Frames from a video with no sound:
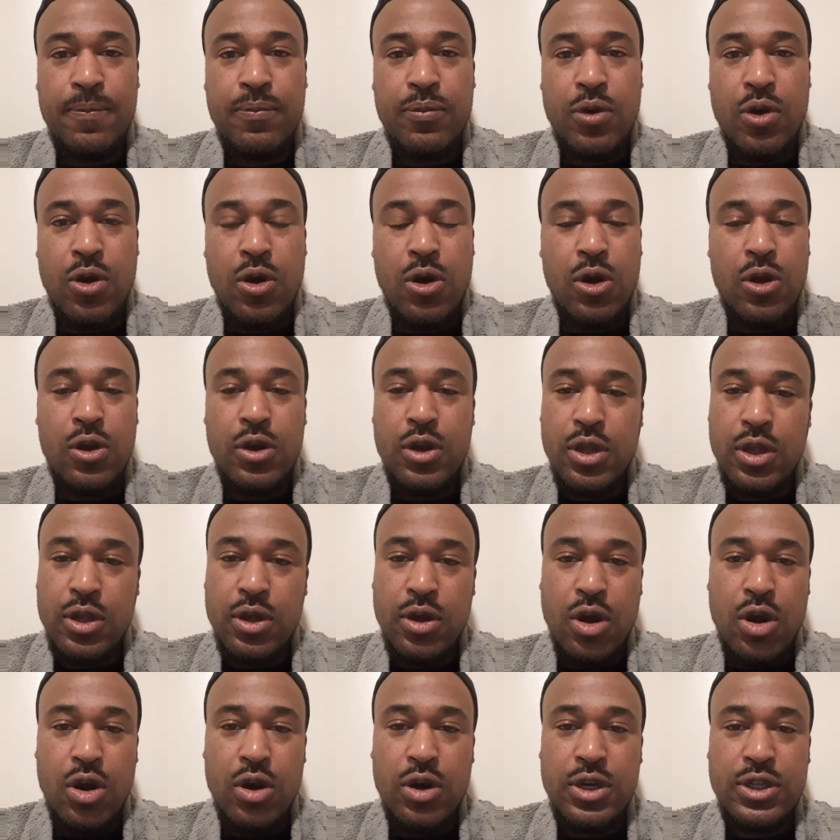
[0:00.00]
all the
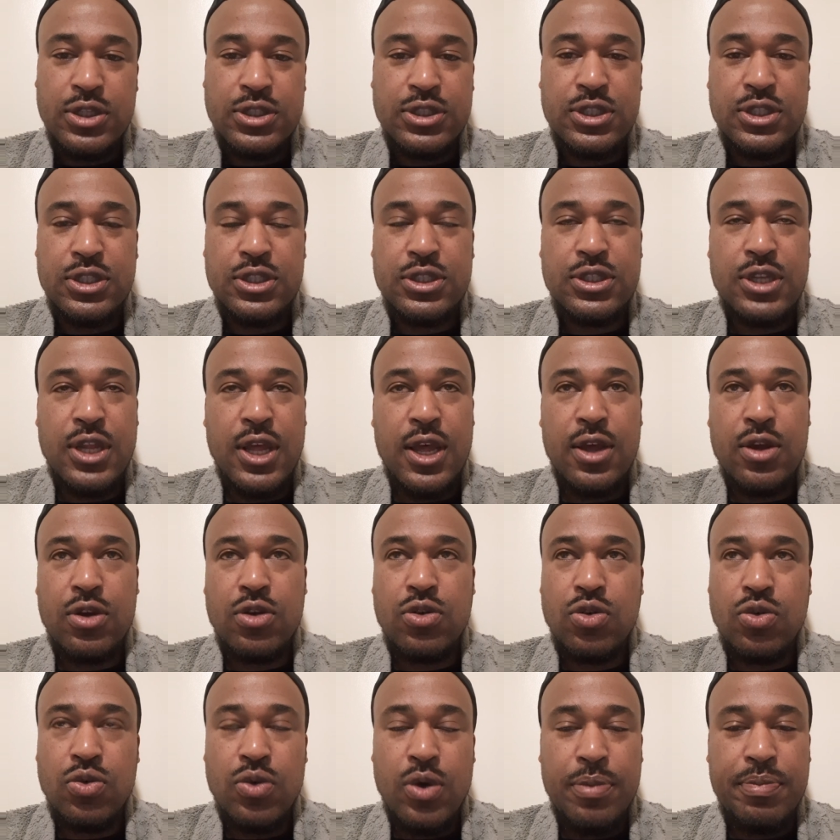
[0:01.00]
artists that
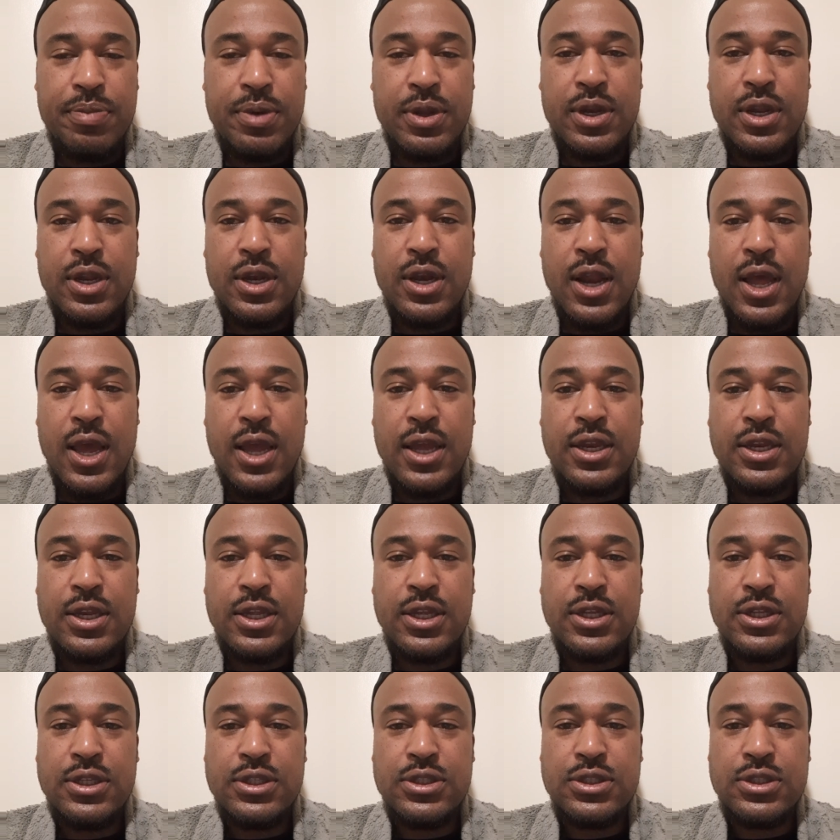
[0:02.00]
grew up in the
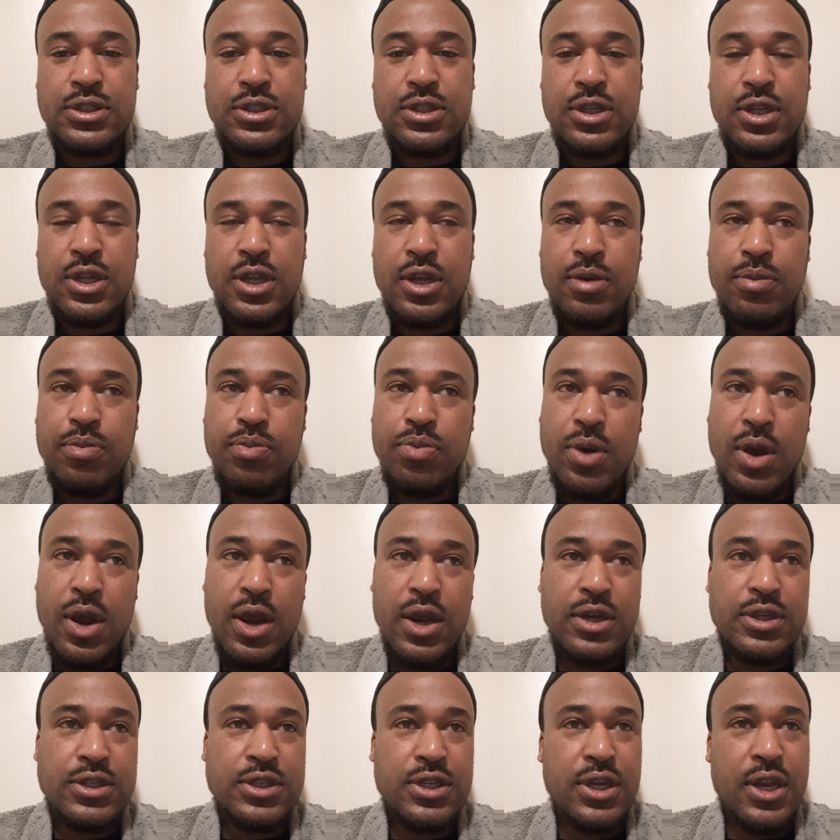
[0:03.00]
90s and
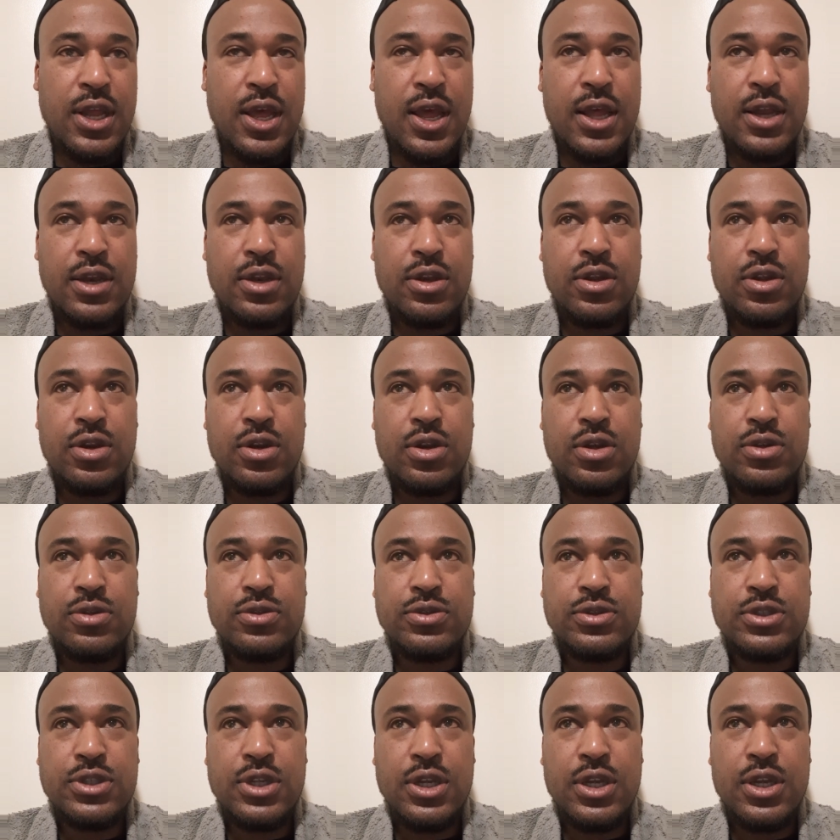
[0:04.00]
prior to that, you know what I'm
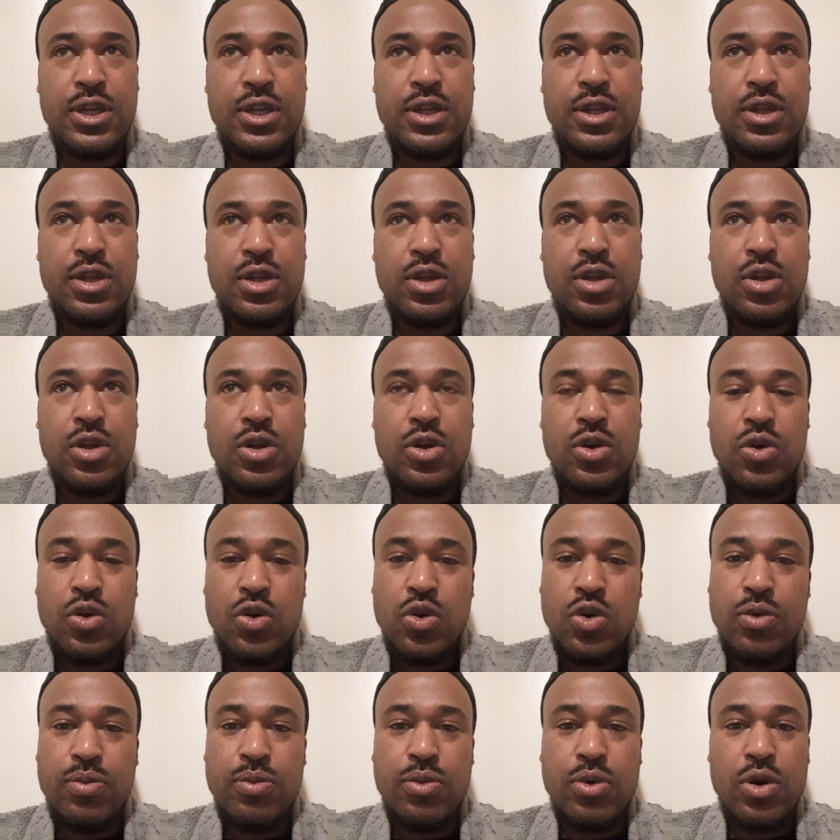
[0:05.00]
saying?
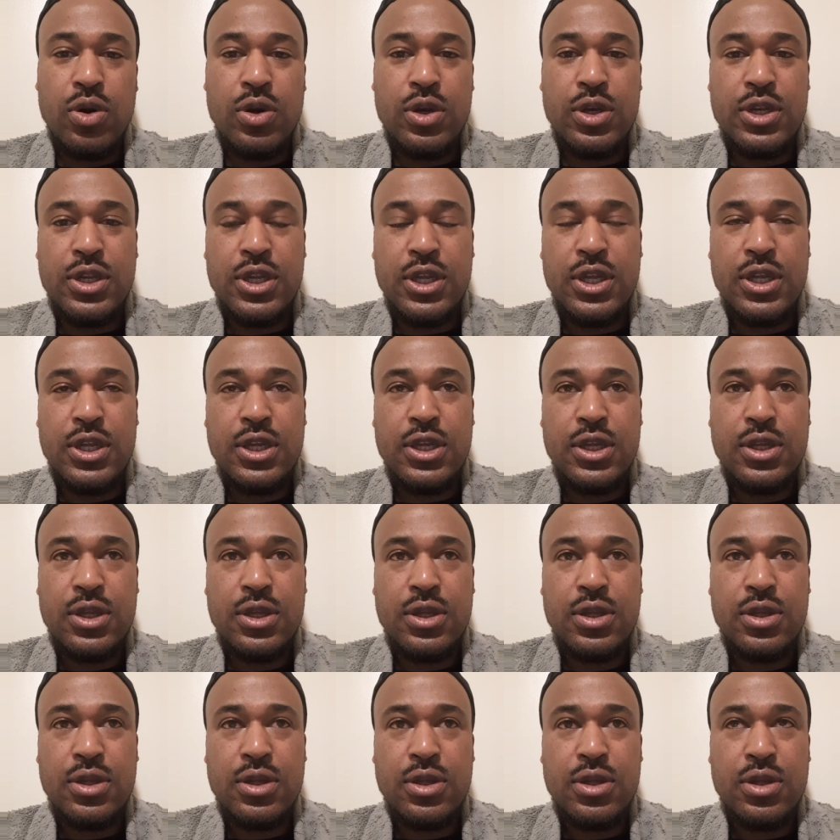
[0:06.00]
Kumar D,
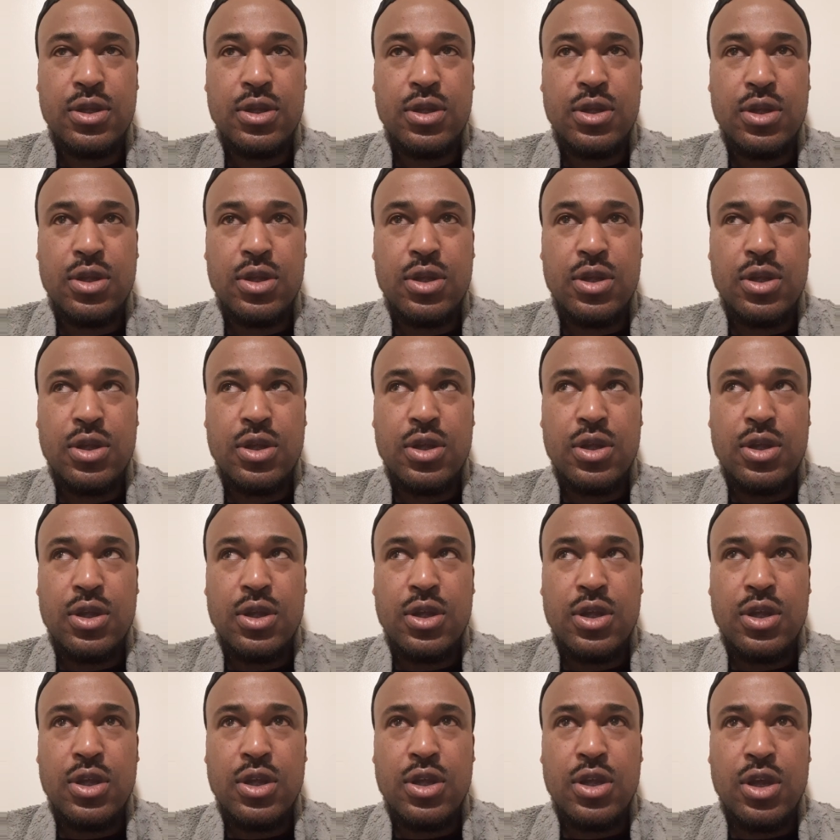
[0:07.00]

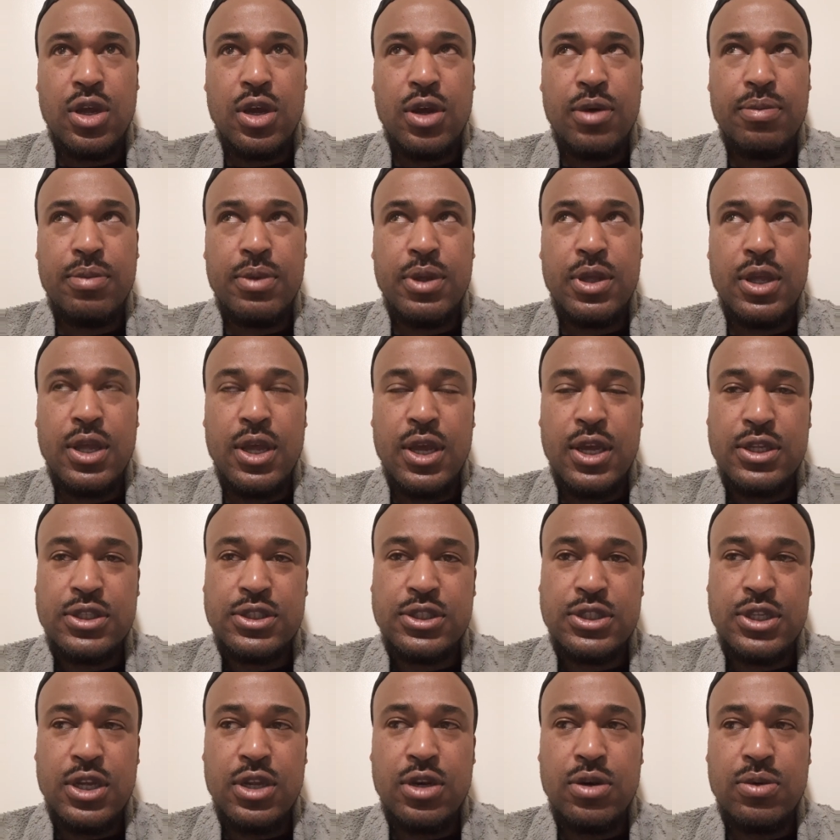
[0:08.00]
you know what I mean,
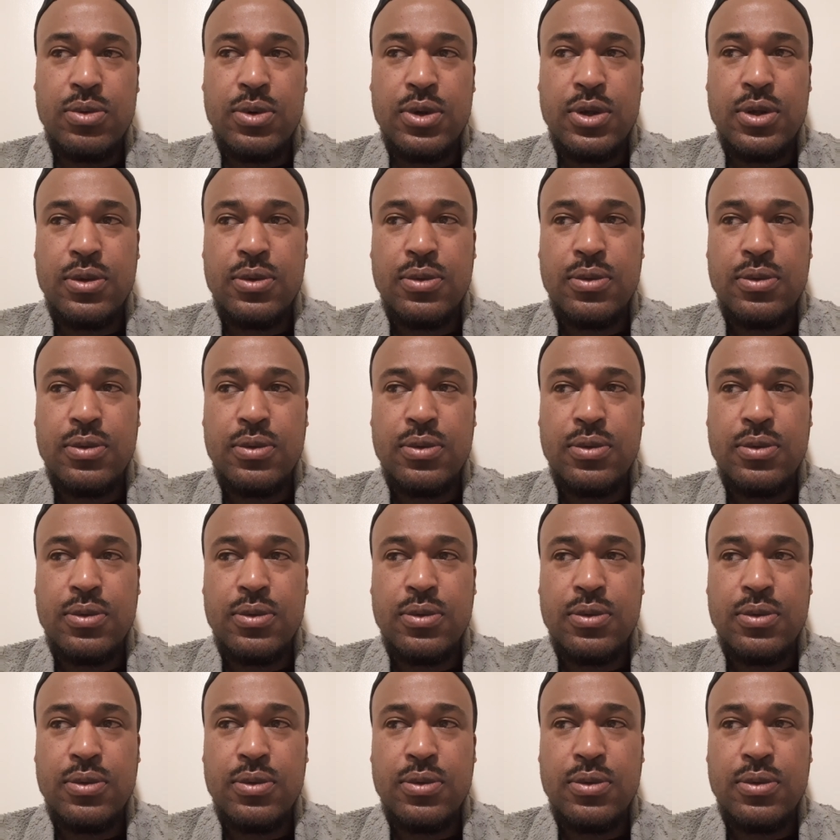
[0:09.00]
etc.